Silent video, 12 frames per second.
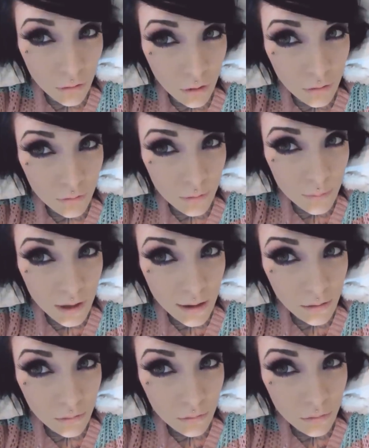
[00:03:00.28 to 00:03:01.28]
long from
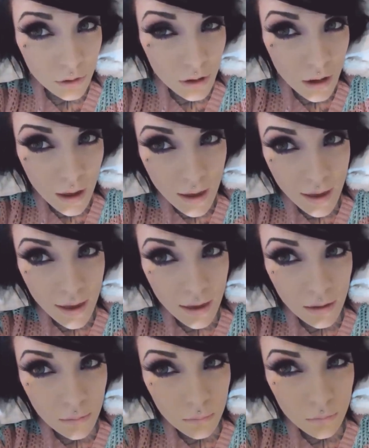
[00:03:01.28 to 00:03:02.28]
now.
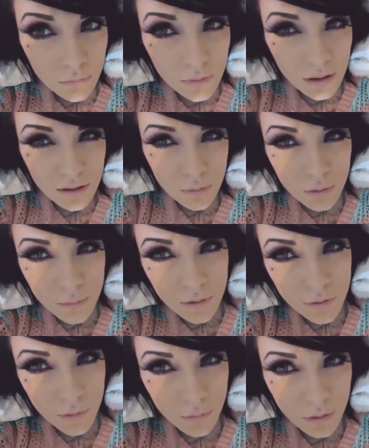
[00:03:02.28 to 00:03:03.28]
Um, it's one of my
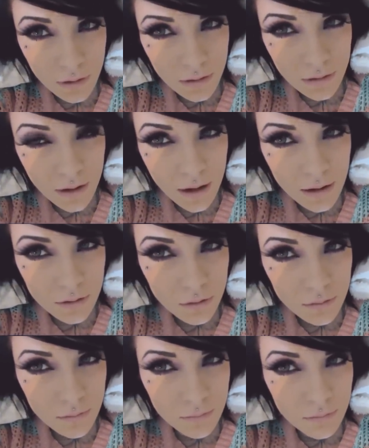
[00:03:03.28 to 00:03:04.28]
favorite eye,
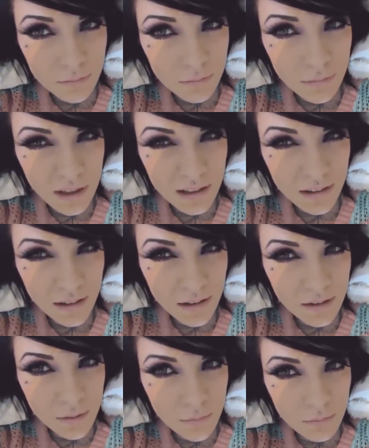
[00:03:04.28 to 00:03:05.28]
like, I
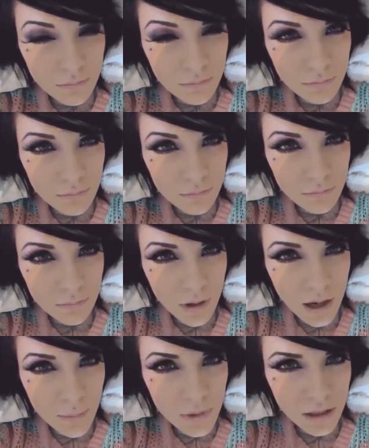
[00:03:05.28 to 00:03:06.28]
guess,
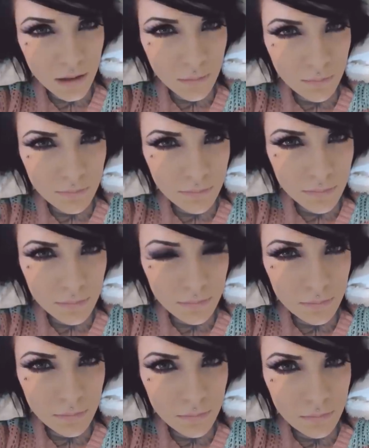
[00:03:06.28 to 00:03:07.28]
eye makeup
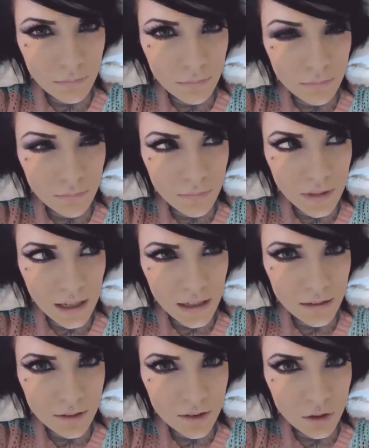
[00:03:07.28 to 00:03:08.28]

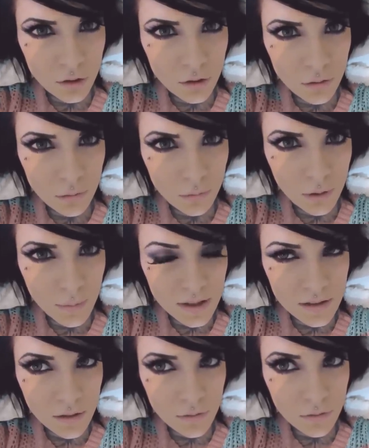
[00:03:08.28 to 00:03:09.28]
things to do on
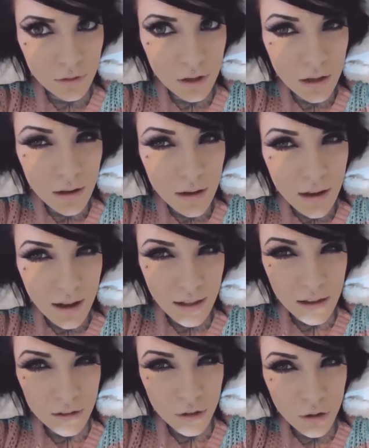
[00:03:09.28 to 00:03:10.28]
myself. I
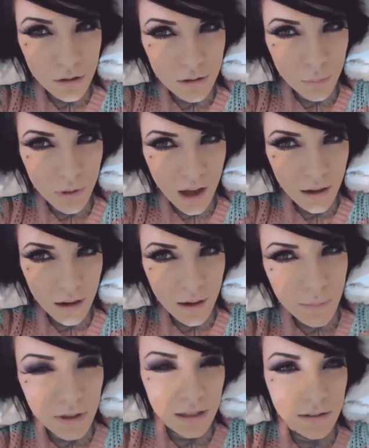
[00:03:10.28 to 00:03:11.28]
like to call it the black eye
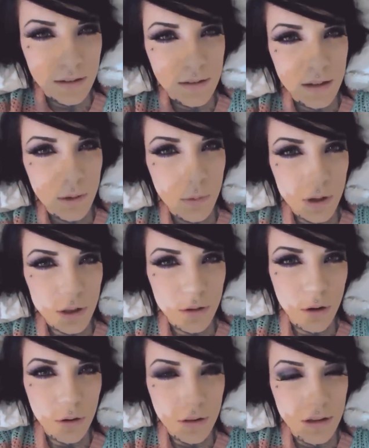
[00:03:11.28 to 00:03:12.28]
because it's like what
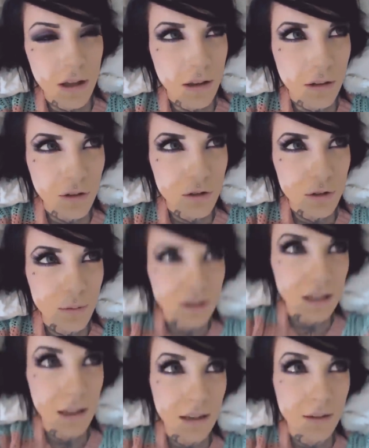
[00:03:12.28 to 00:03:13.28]
all the colors you would
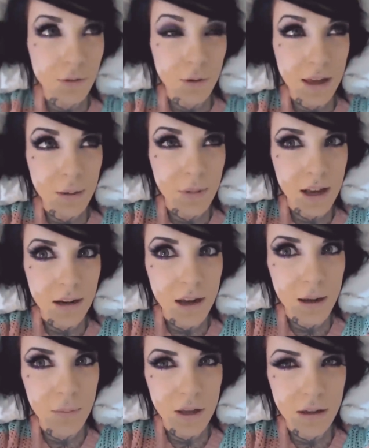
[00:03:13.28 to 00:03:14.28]
get if you had a black
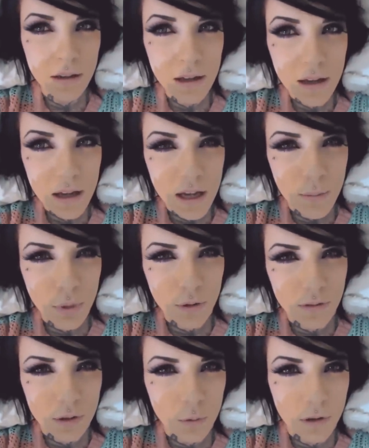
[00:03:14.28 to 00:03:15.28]
eye but in
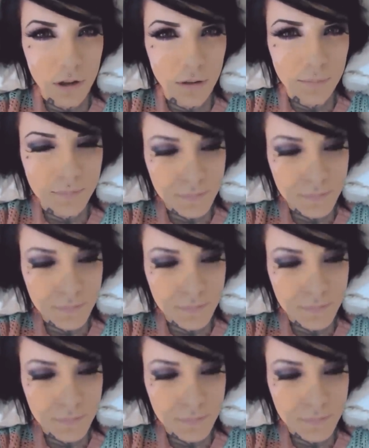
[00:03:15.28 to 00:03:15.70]
perfect order.